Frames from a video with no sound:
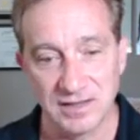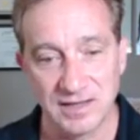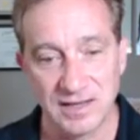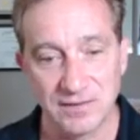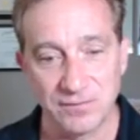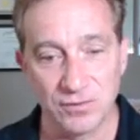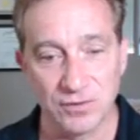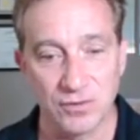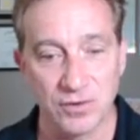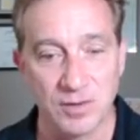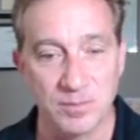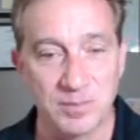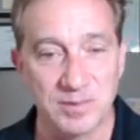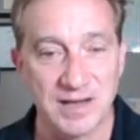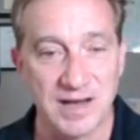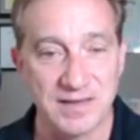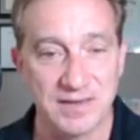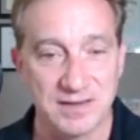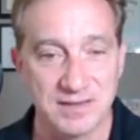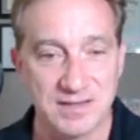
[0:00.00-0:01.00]
if we're going to apply
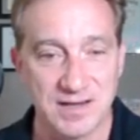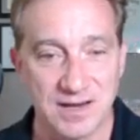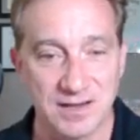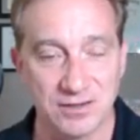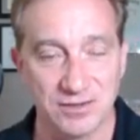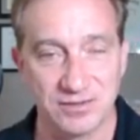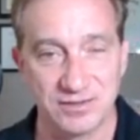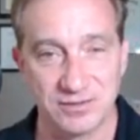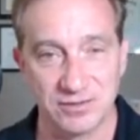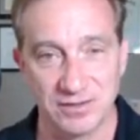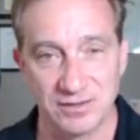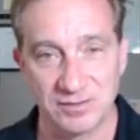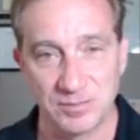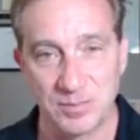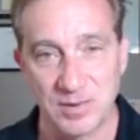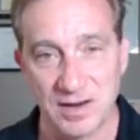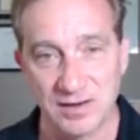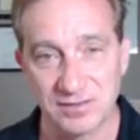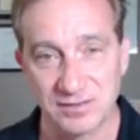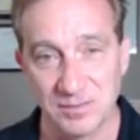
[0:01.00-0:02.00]
the Taylor series
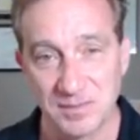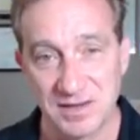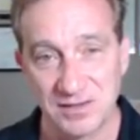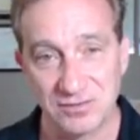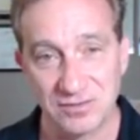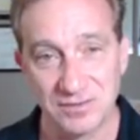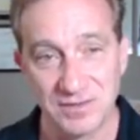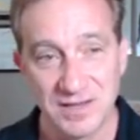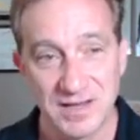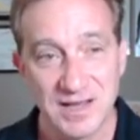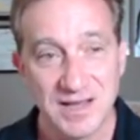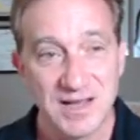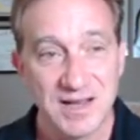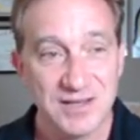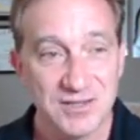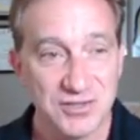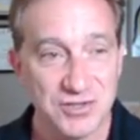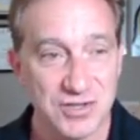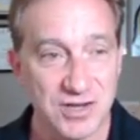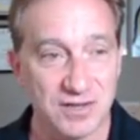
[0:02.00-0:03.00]
approximation,
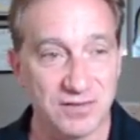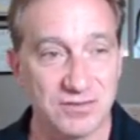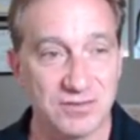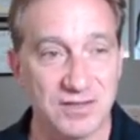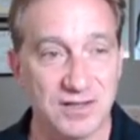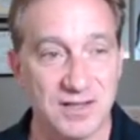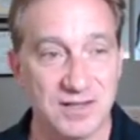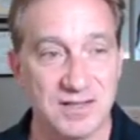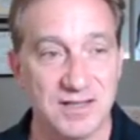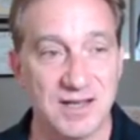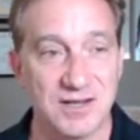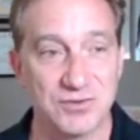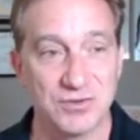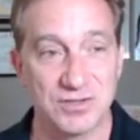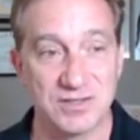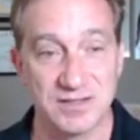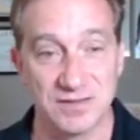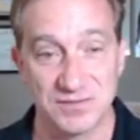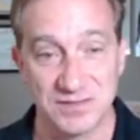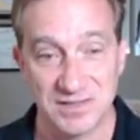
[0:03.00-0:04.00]
just in the interest
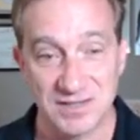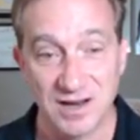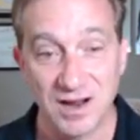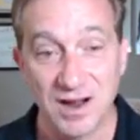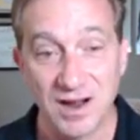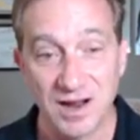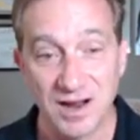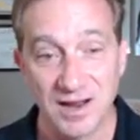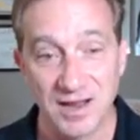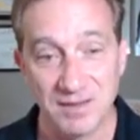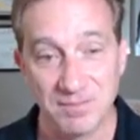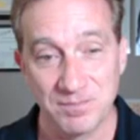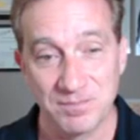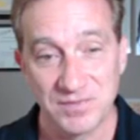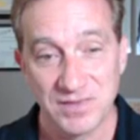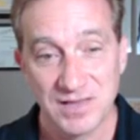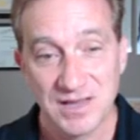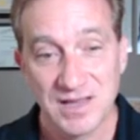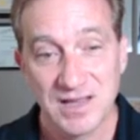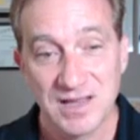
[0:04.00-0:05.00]
of time,
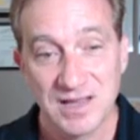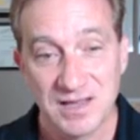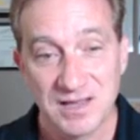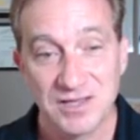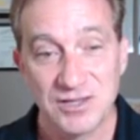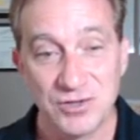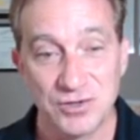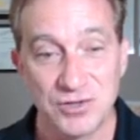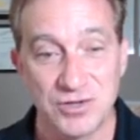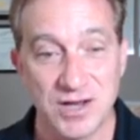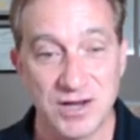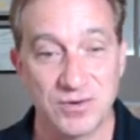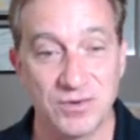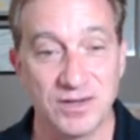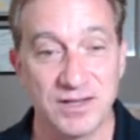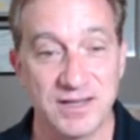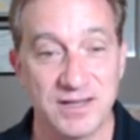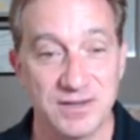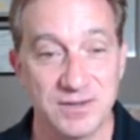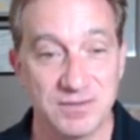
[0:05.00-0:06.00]
you
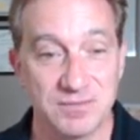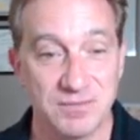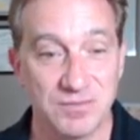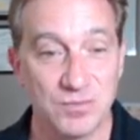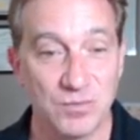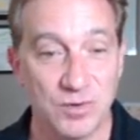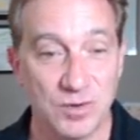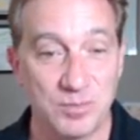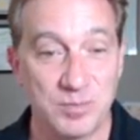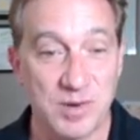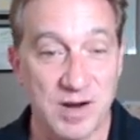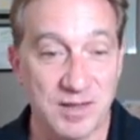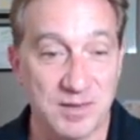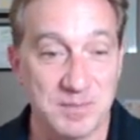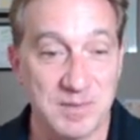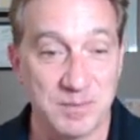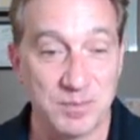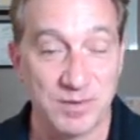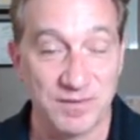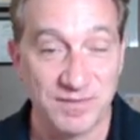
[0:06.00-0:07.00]
generally will probably be
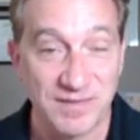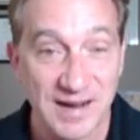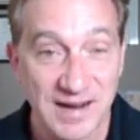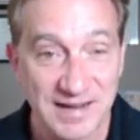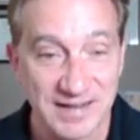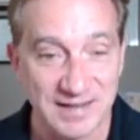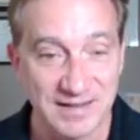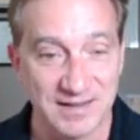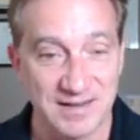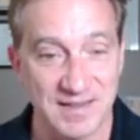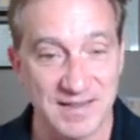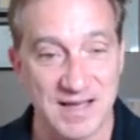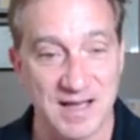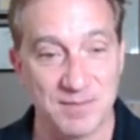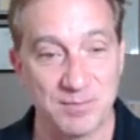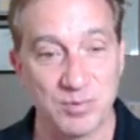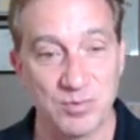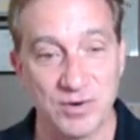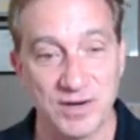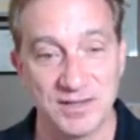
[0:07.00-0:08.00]
provided at that
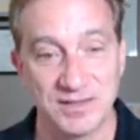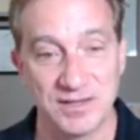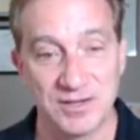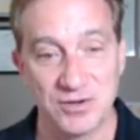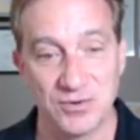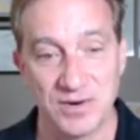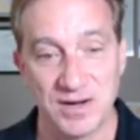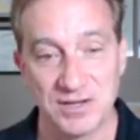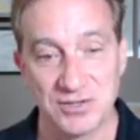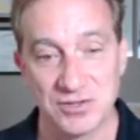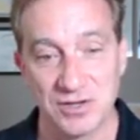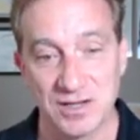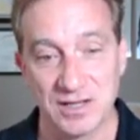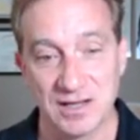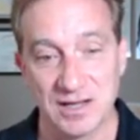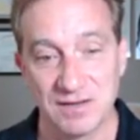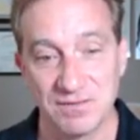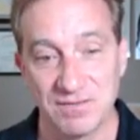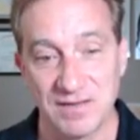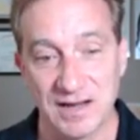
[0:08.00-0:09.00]
point, the duration of the
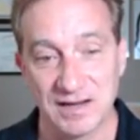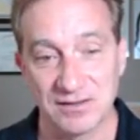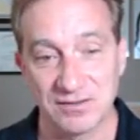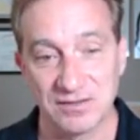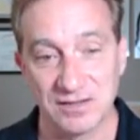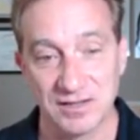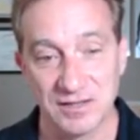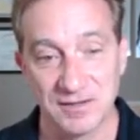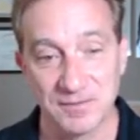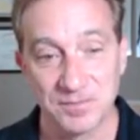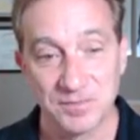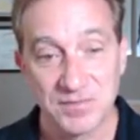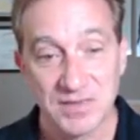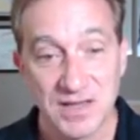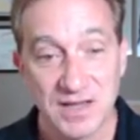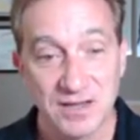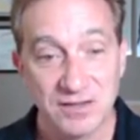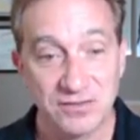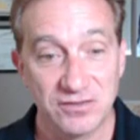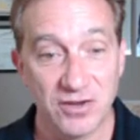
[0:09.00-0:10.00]
convexity.
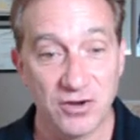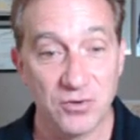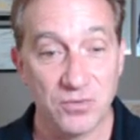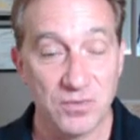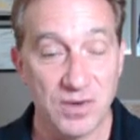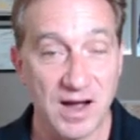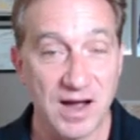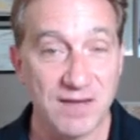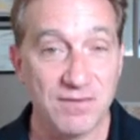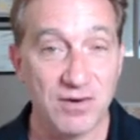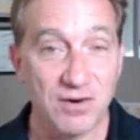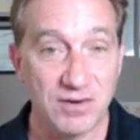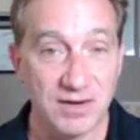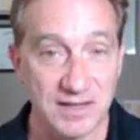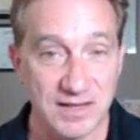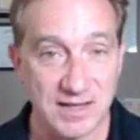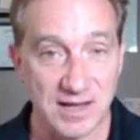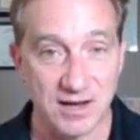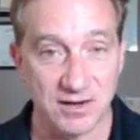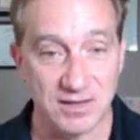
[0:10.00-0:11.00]
So I've already
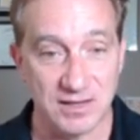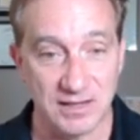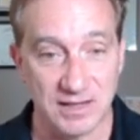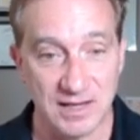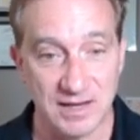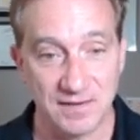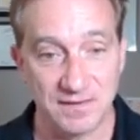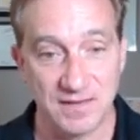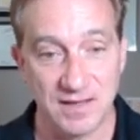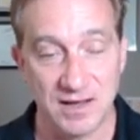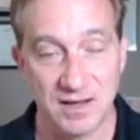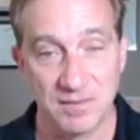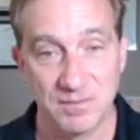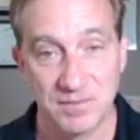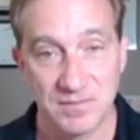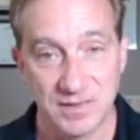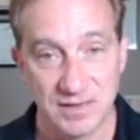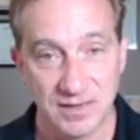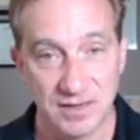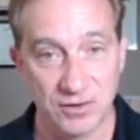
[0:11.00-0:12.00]
calculated them.
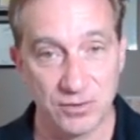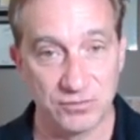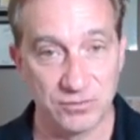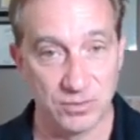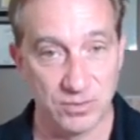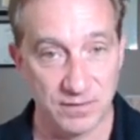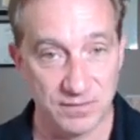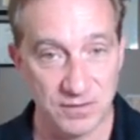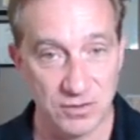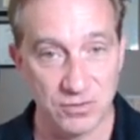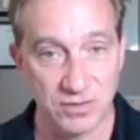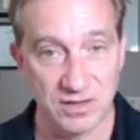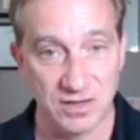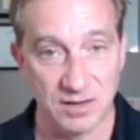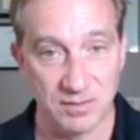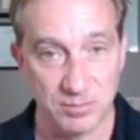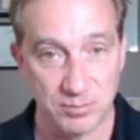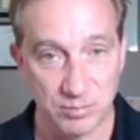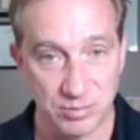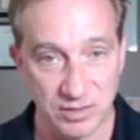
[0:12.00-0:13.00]
There was a in a
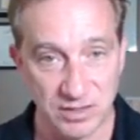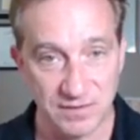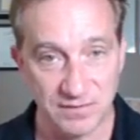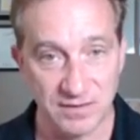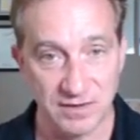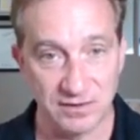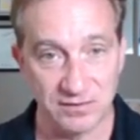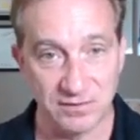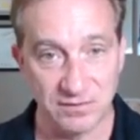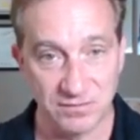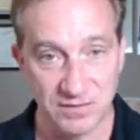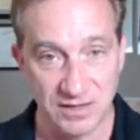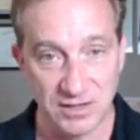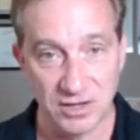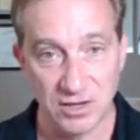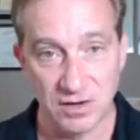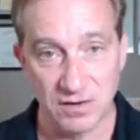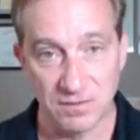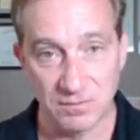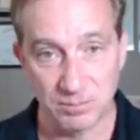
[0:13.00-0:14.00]
previous
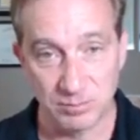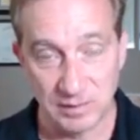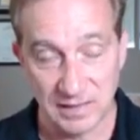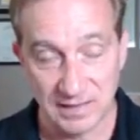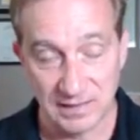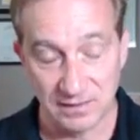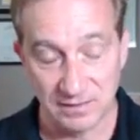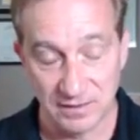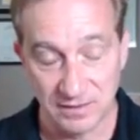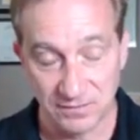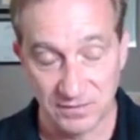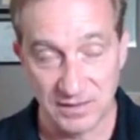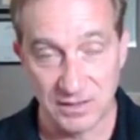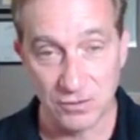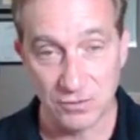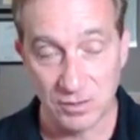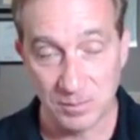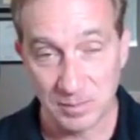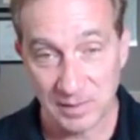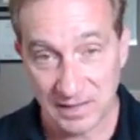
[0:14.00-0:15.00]
video, play, a video in
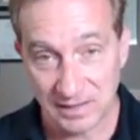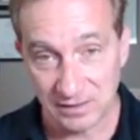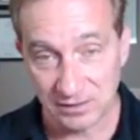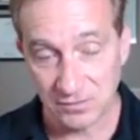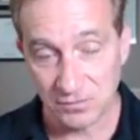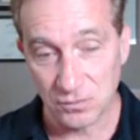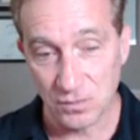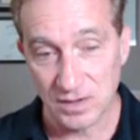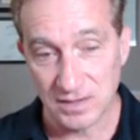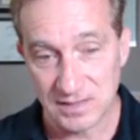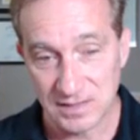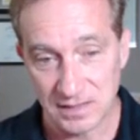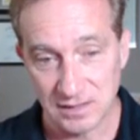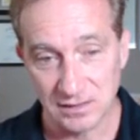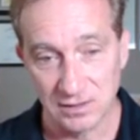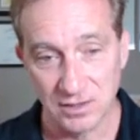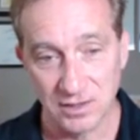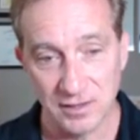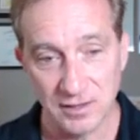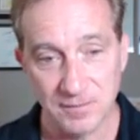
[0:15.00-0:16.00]
the playlist if you want to take a
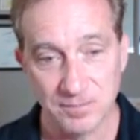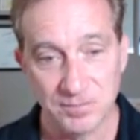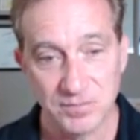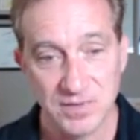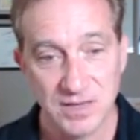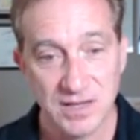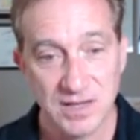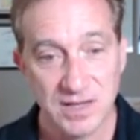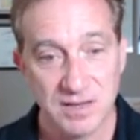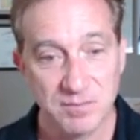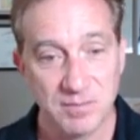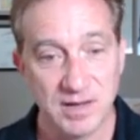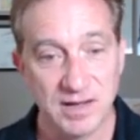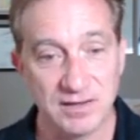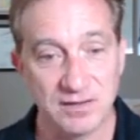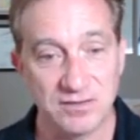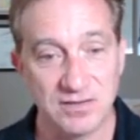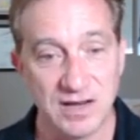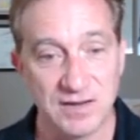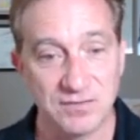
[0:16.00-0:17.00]
look. But
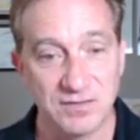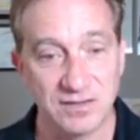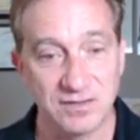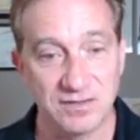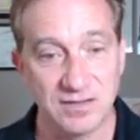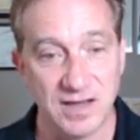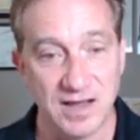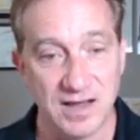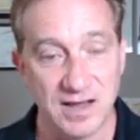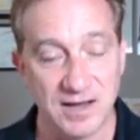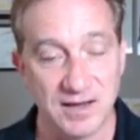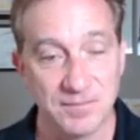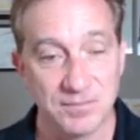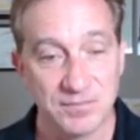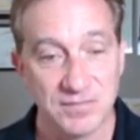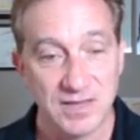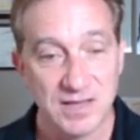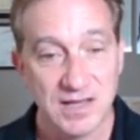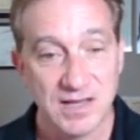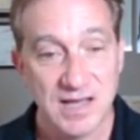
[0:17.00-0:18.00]
safe to say,
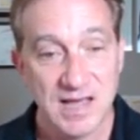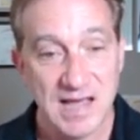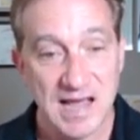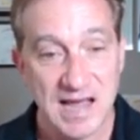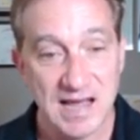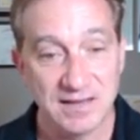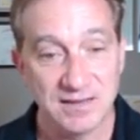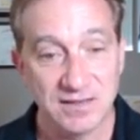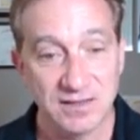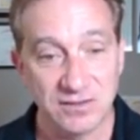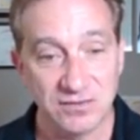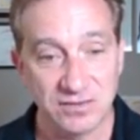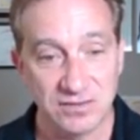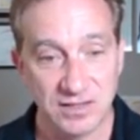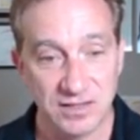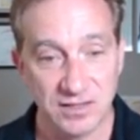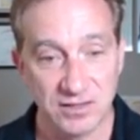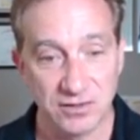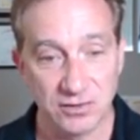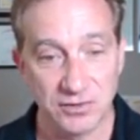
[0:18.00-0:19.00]
at this
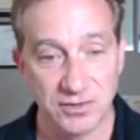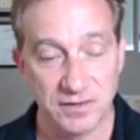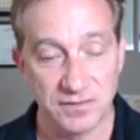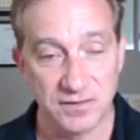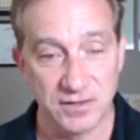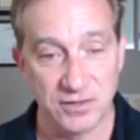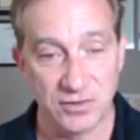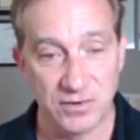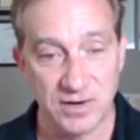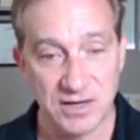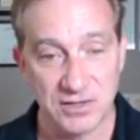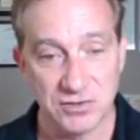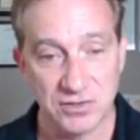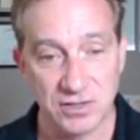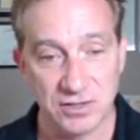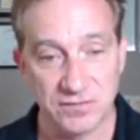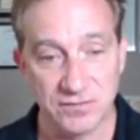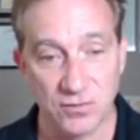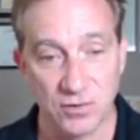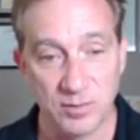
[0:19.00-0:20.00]
yield, the duration is
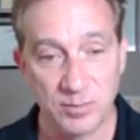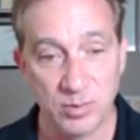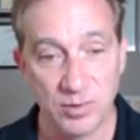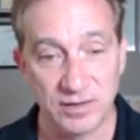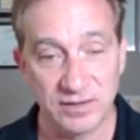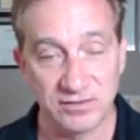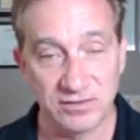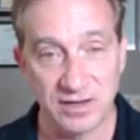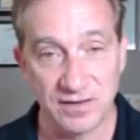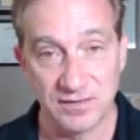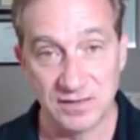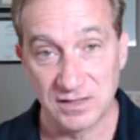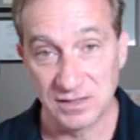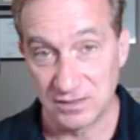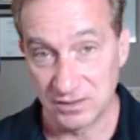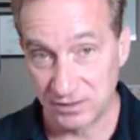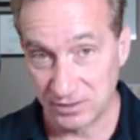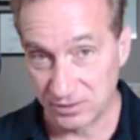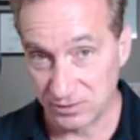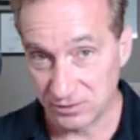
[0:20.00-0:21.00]
4.7
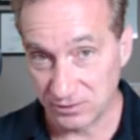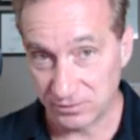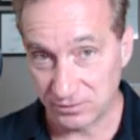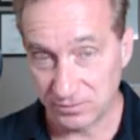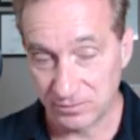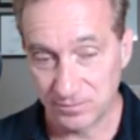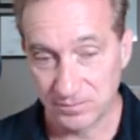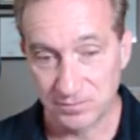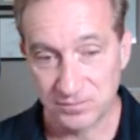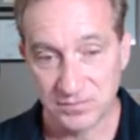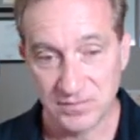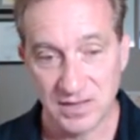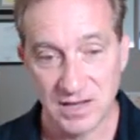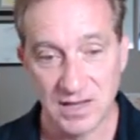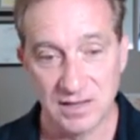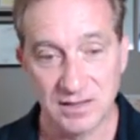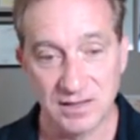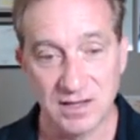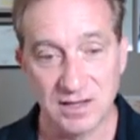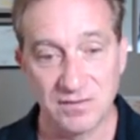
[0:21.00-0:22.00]
years and
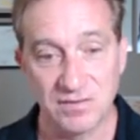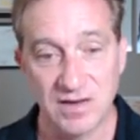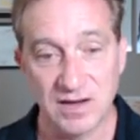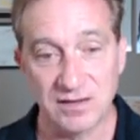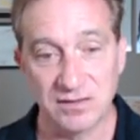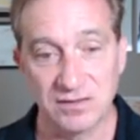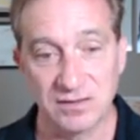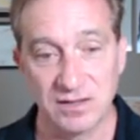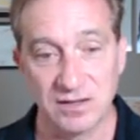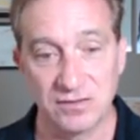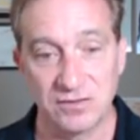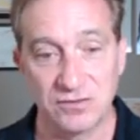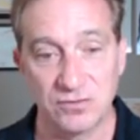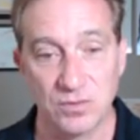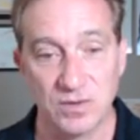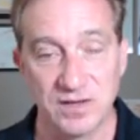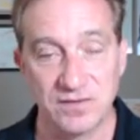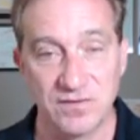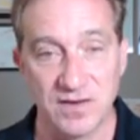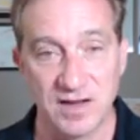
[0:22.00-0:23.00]
the convexity is
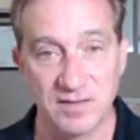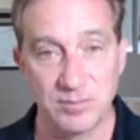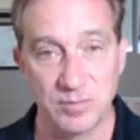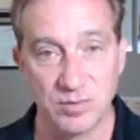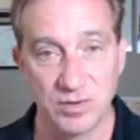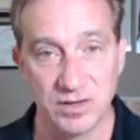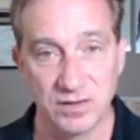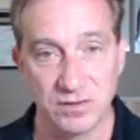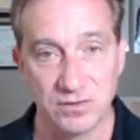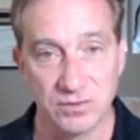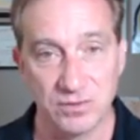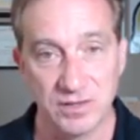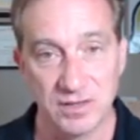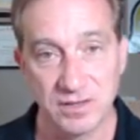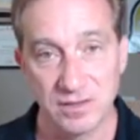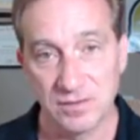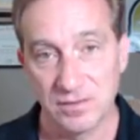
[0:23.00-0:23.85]
25.3